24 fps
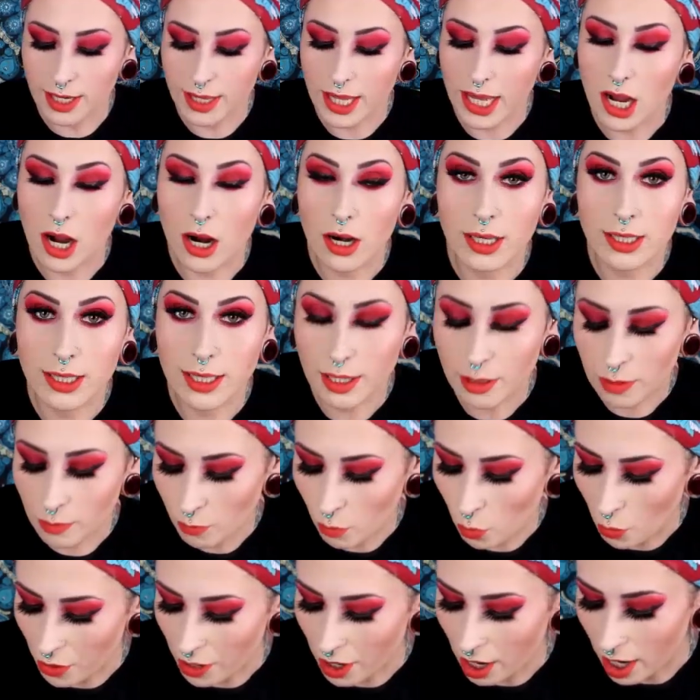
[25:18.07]
They are a little
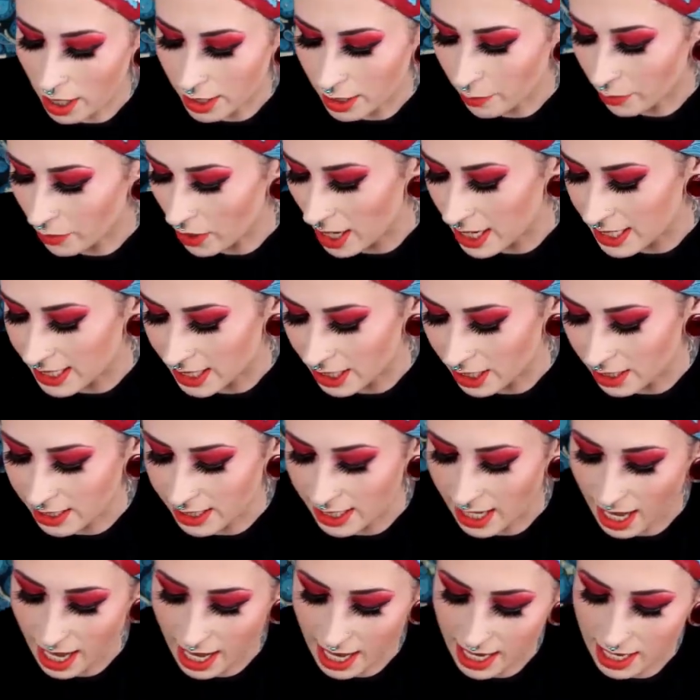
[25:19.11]
more on the pricier
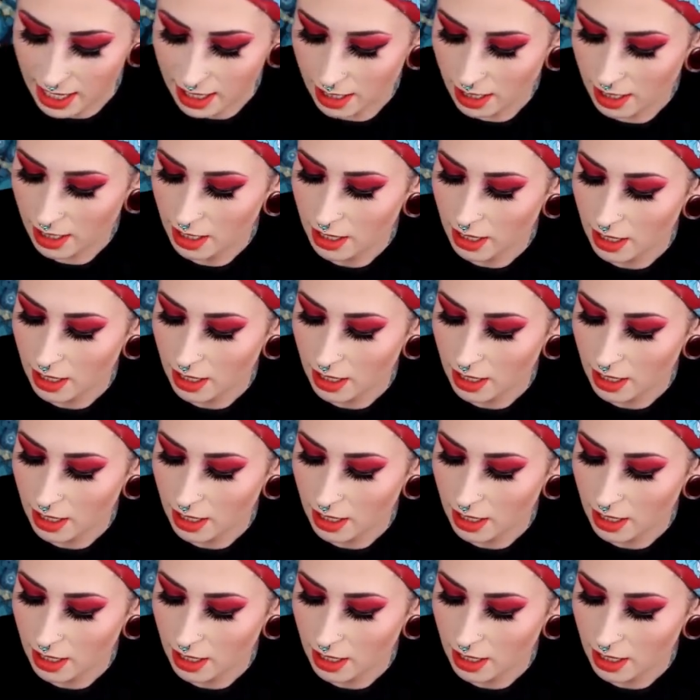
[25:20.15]
side.